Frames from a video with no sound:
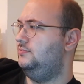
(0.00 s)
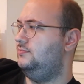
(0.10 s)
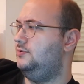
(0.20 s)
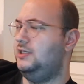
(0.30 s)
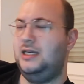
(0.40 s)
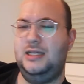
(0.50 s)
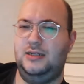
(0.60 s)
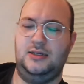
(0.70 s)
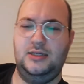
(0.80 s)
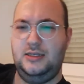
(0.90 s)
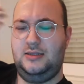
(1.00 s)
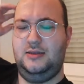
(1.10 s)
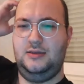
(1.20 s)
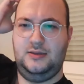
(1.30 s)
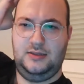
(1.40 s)
But yeah,
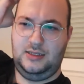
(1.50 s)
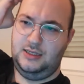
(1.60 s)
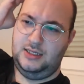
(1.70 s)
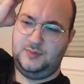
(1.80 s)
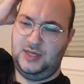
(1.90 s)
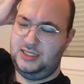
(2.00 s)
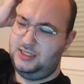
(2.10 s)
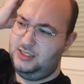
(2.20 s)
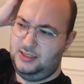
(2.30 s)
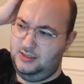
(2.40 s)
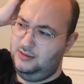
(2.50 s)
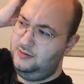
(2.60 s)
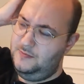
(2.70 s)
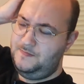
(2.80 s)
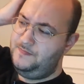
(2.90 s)
like especially,
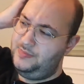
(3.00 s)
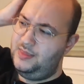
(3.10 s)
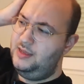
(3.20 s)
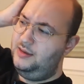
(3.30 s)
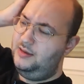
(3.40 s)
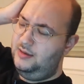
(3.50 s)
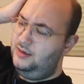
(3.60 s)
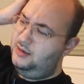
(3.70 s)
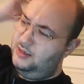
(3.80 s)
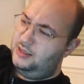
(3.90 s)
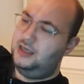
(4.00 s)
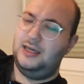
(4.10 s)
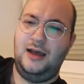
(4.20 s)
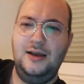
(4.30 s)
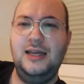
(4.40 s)

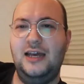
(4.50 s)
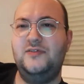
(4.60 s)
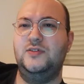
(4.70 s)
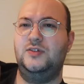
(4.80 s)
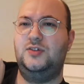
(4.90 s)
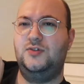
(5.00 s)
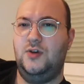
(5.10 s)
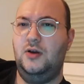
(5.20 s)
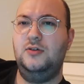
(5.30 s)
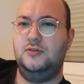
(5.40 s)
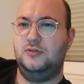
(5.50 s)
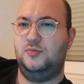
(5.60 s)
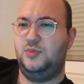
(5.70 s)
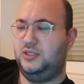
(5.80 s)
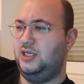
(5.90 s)
like I haven't
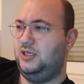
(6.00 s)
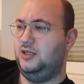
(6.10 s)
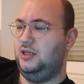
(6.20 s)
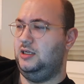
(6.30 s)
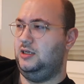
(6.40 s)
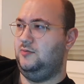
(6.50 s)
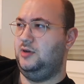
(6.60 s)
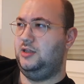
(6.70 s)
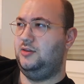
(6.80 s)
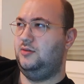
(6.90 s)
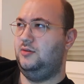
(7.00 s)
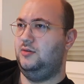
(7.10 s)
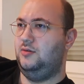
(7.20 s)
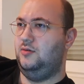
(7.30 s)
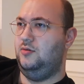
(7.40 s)
struggled particularly with
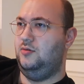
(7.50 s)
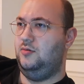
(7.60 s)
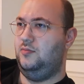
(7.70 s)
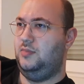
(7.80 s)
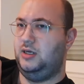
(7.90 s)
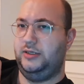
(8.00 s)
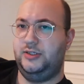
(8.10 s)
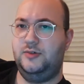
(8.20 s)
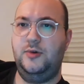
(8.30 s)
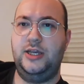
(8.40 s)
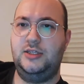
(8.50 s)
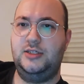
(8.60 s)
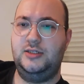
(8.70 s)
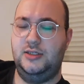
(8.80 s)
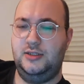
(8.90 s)
my
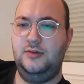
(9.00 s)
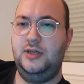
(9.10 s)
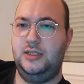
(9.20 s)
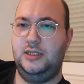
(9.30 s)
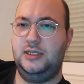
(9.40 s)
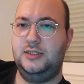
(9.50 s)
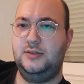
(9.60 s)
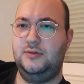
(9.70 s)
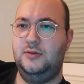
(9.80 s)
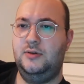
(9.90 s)
switch to doing this.